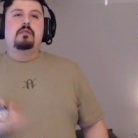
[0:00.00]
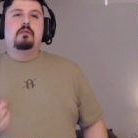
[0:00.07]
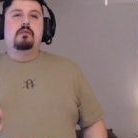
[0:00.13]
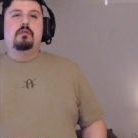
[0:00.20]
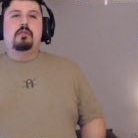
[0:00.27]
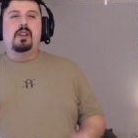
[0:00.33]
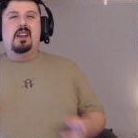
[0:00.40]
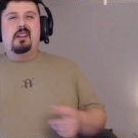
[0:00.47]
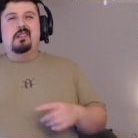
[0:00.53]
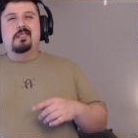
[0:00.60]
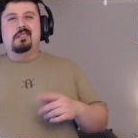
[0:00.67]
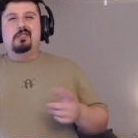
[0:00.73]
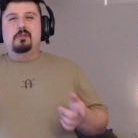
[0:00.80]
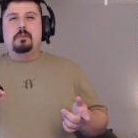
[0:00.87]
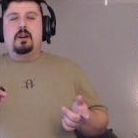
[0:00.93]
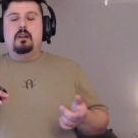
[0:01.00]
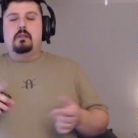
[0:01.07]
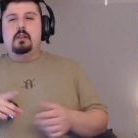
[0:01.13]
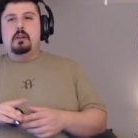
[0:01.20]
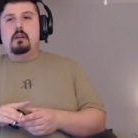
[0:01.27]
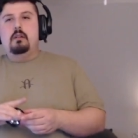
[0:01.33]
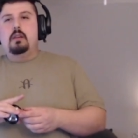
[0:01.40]
creating a loop on the
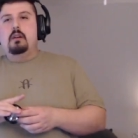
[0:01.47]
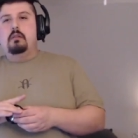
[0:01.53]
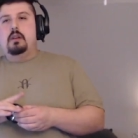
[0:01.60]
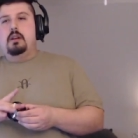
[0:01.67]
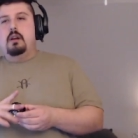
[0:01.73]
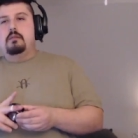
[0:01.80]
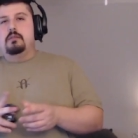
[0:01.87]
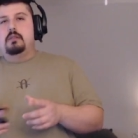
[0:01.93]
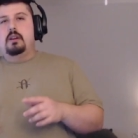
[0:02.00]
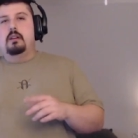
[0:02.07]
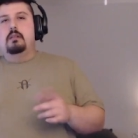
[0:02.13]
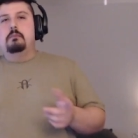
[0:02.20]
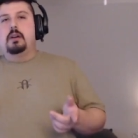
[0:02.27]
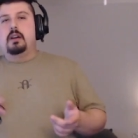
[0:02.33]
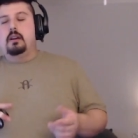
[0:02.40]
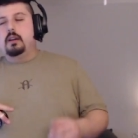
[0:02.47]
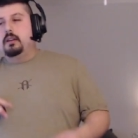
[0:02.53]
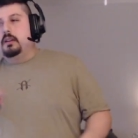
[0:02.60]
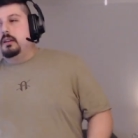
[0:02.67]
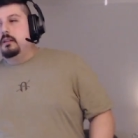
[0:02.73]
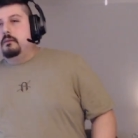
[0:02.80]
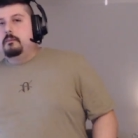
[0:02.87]
yo-yo and undercutting behind
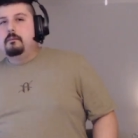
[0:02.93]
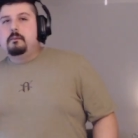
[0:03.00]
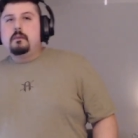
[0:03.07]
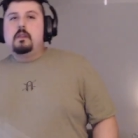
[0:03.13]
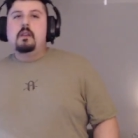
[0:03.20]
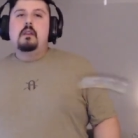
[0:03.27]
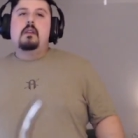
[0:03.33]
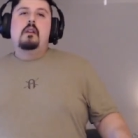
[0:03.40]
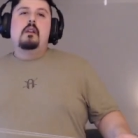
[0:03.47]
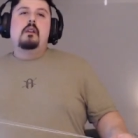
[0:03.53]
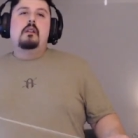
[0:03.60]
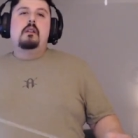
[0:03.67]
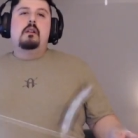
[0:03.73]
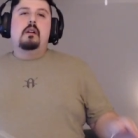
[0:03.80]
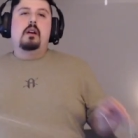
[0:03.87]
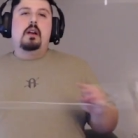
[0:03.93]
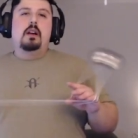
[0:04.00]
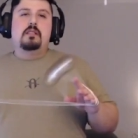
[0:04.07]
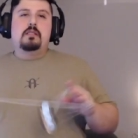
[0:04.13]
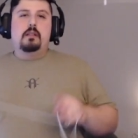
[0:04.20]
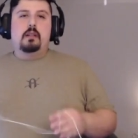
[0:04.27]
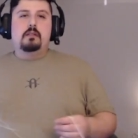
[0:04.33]
it.
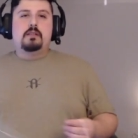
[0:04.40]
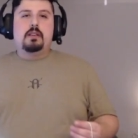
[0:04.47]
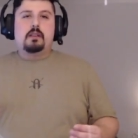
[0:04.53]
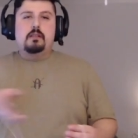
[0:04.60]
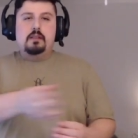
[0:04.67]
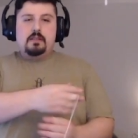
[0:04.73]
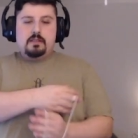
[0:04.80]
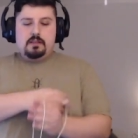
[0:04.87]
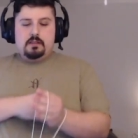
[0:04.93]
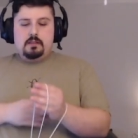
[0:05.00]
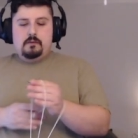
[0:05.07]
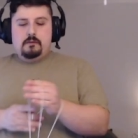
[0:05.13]
So that looks like this.